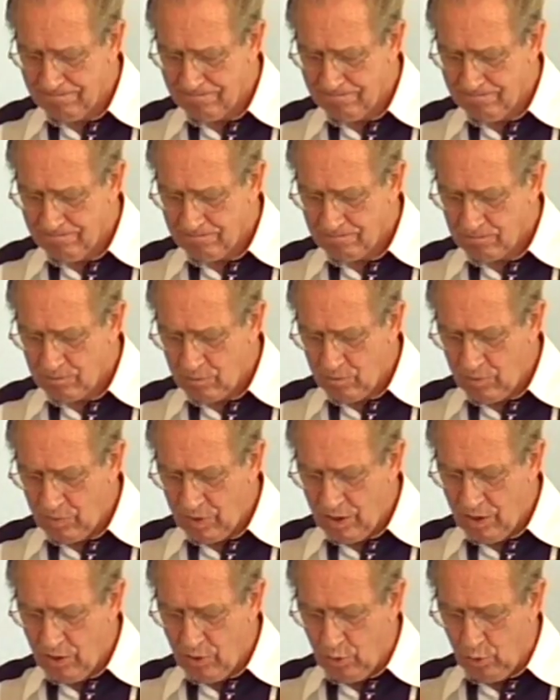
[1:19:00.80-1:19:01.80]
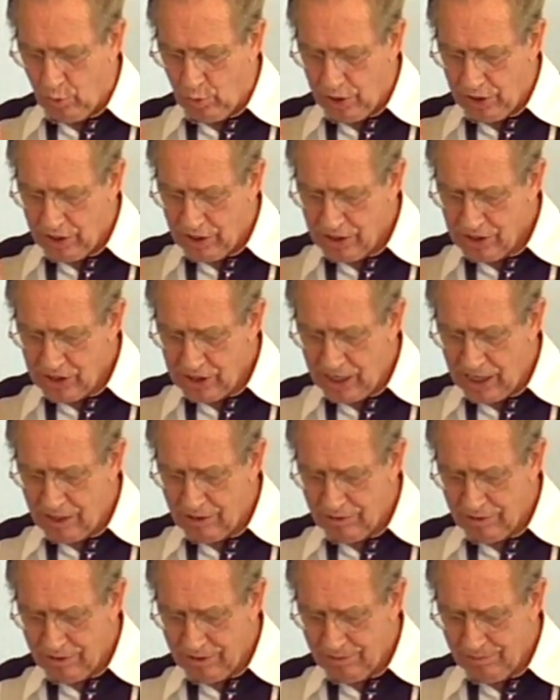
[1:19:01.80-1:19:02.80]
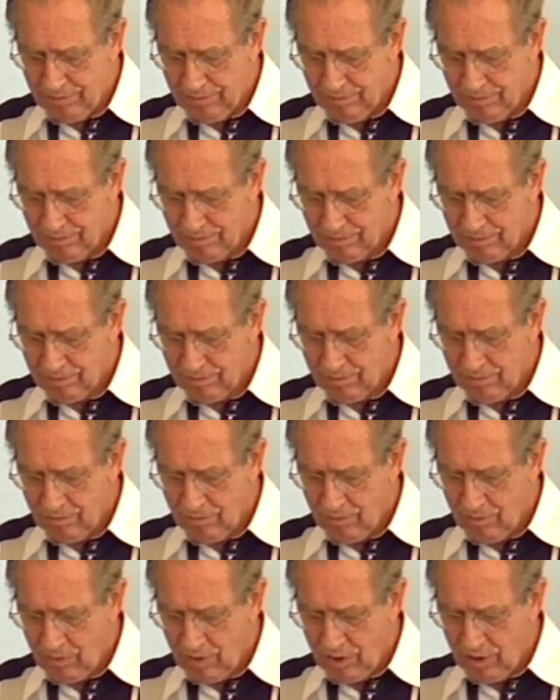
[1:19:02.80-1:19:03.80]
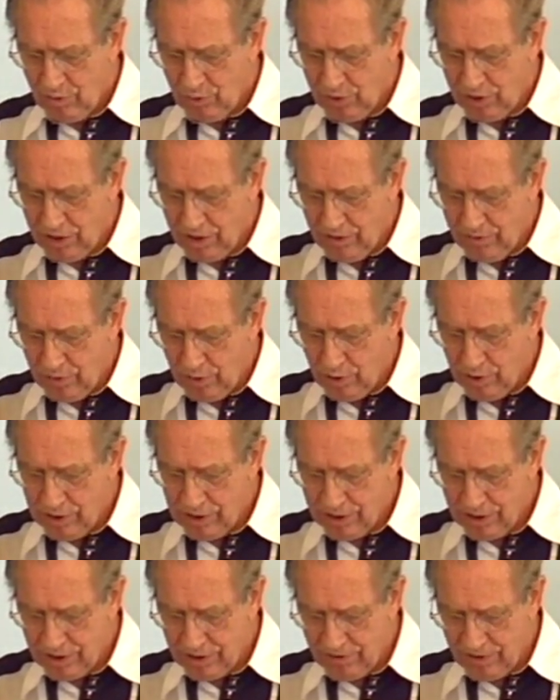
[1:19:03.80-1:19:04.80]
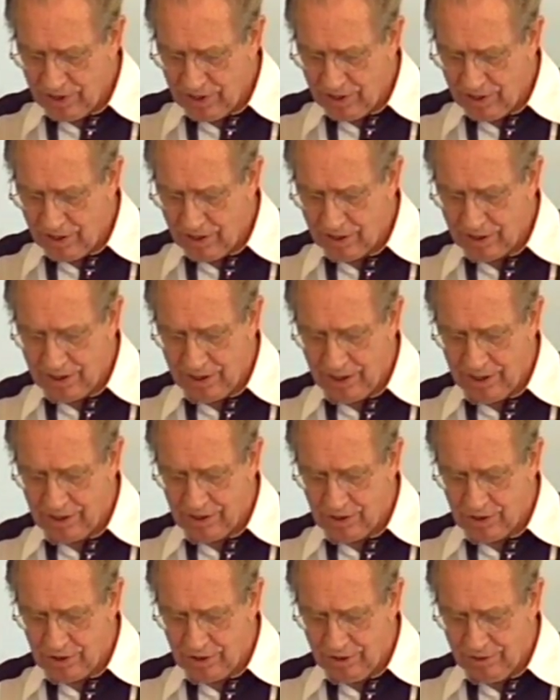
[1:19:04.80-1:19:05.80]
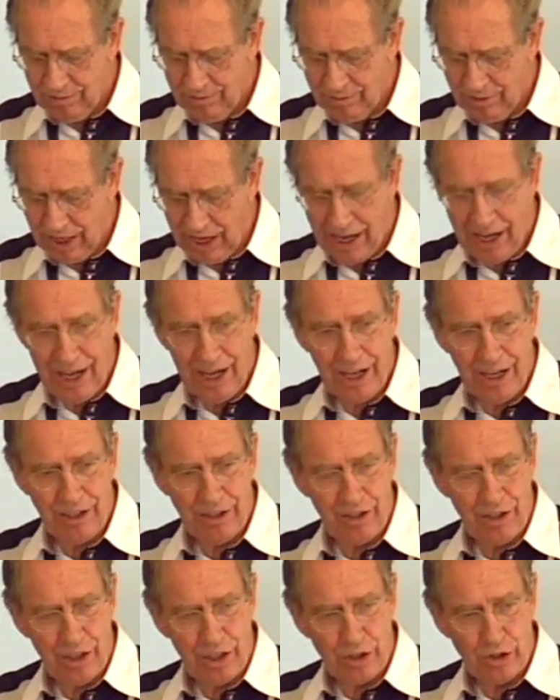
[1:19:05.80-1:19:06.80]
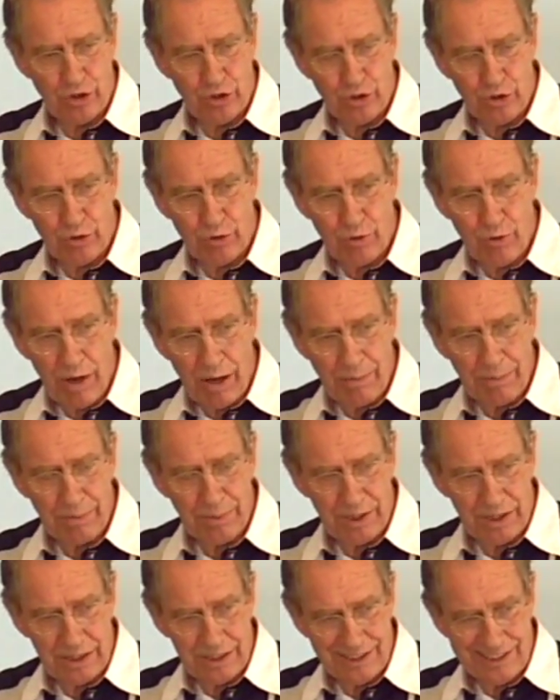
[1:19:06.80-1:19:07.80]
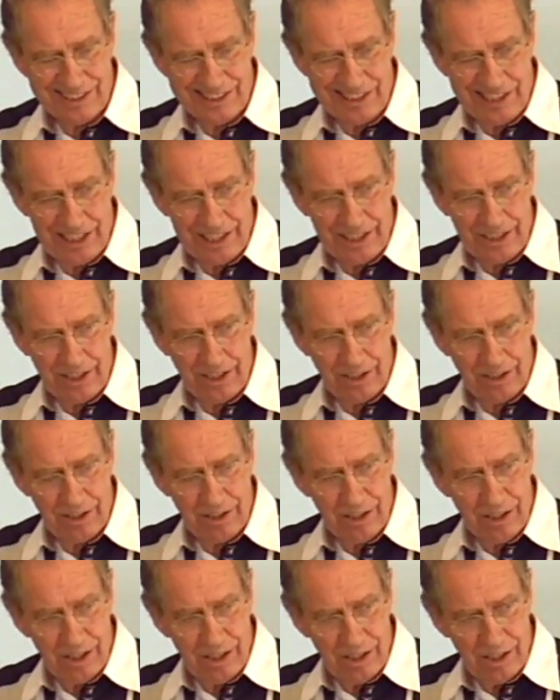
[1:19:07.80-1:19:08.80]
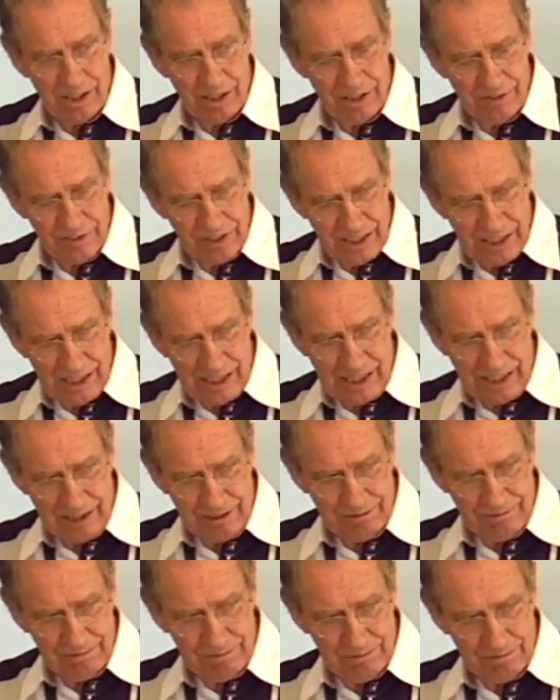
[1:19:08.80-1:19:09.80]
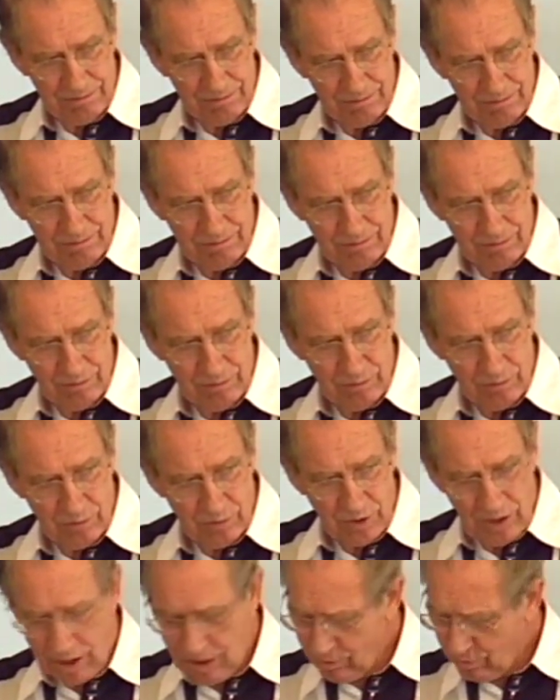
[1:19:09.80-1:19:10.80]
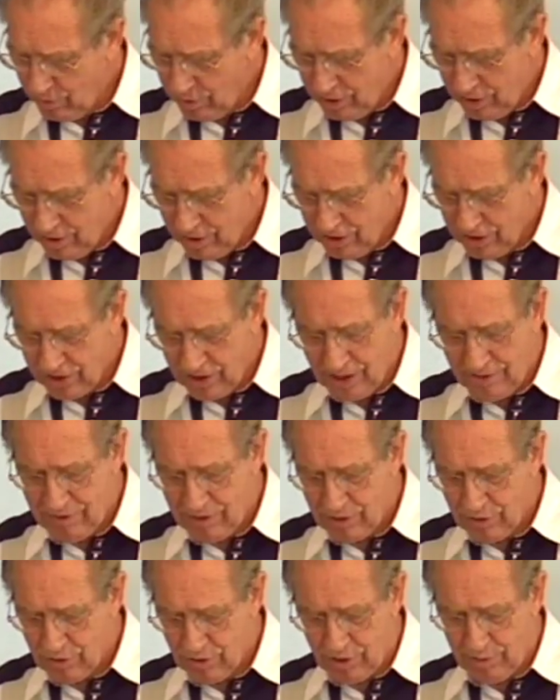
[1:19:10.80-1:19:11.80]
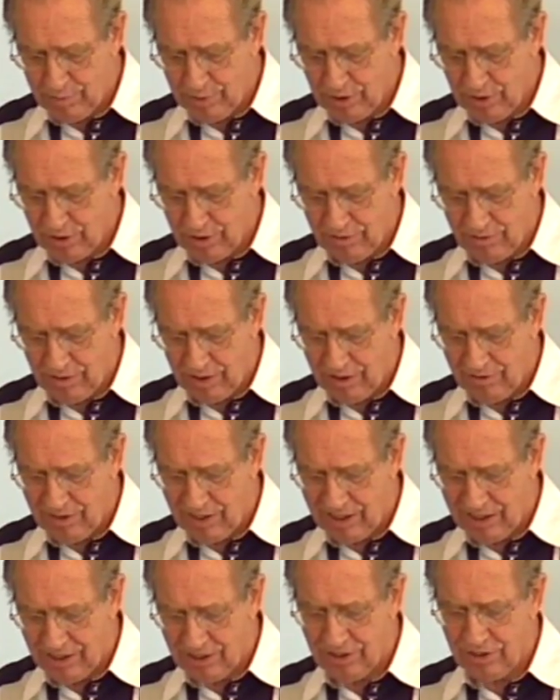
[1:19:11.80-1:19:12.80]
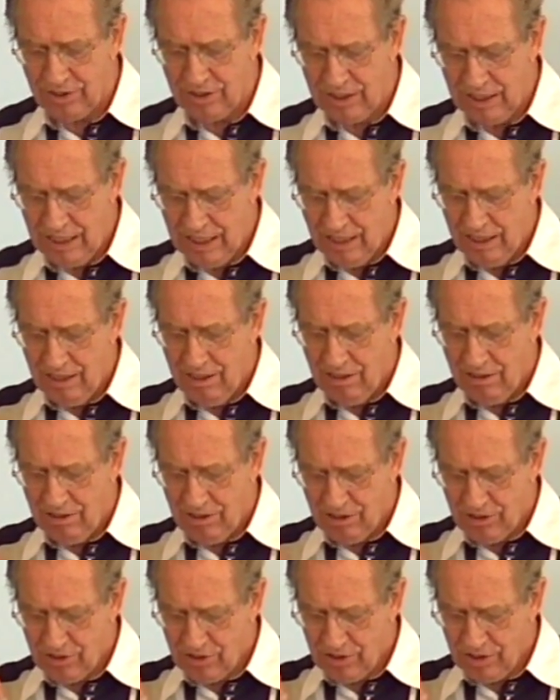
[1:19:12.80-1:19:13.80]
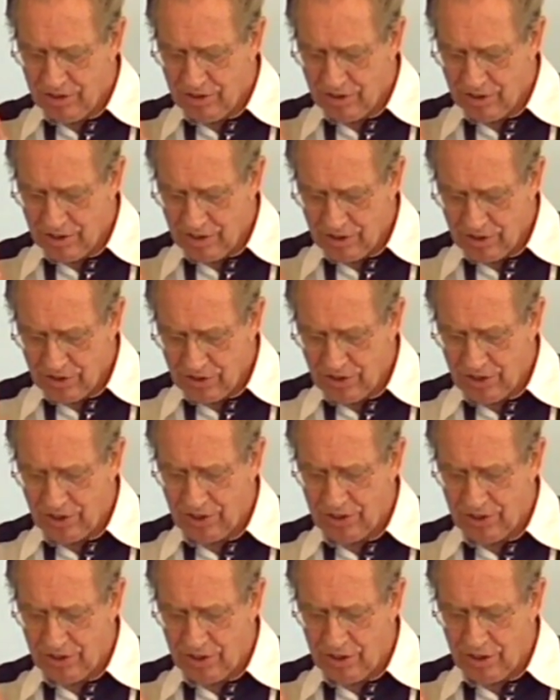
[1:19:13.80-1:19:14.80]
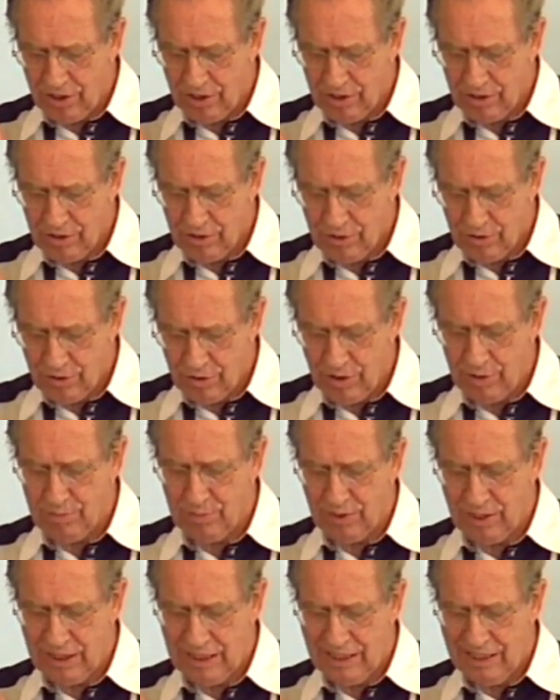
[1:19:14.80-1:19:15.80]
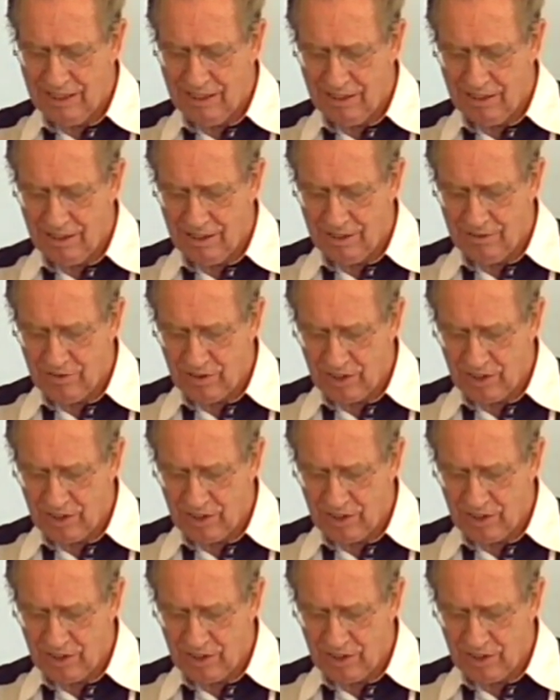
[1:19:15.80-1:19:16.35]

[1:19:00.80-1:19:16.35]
with a shout, with the voice of the archangel and the trump singular of God. Not one of the seven trumpets of Revelation. This is the singular trumpet of God.